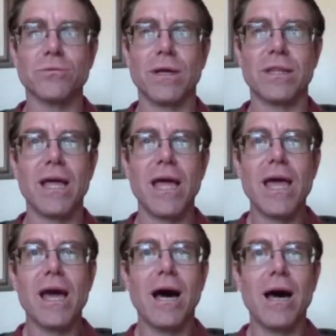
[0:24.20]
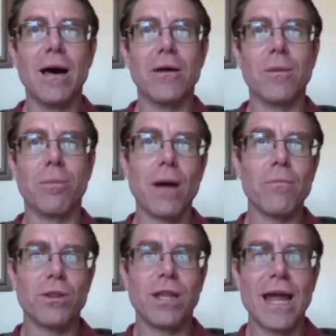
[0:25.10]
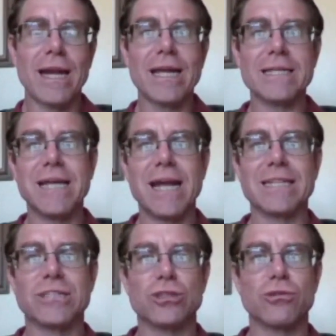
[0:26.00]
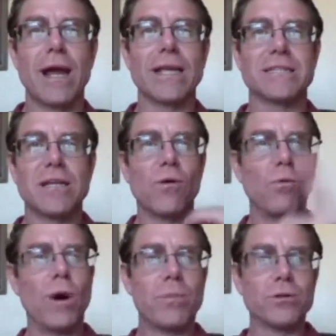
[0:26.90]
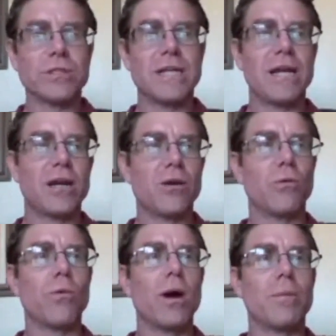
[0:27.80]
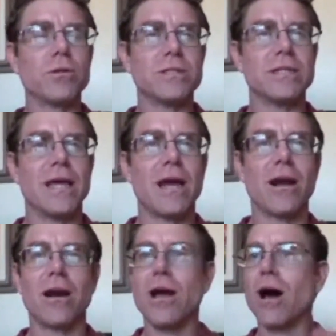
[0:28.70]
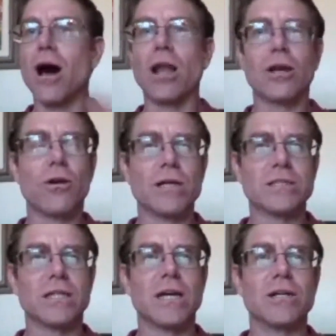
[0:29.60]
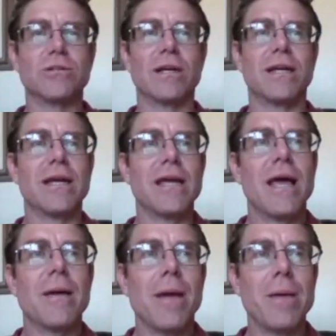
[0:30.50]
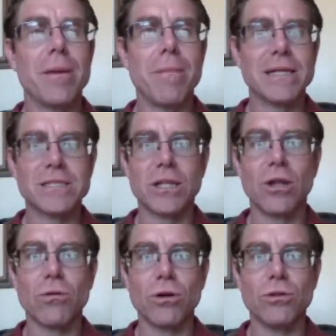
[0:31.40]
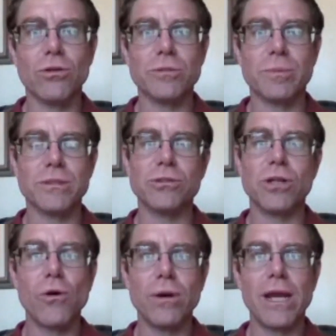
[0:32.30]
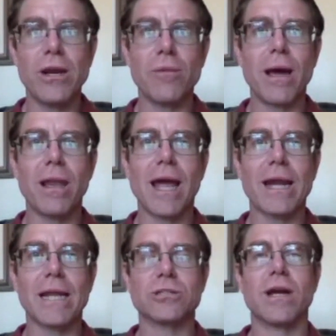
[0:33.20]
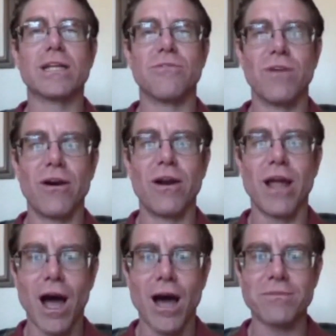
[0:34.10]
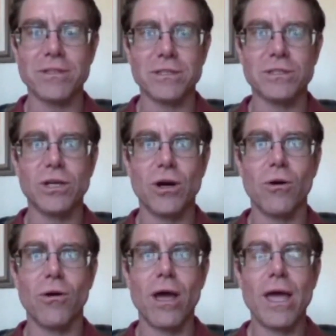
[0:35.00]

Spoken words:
with the problem with lightning is that it strikes one person here, one person there, all across the country. Maybe it makes the local news, but you don't hear about lightning strikes very often. So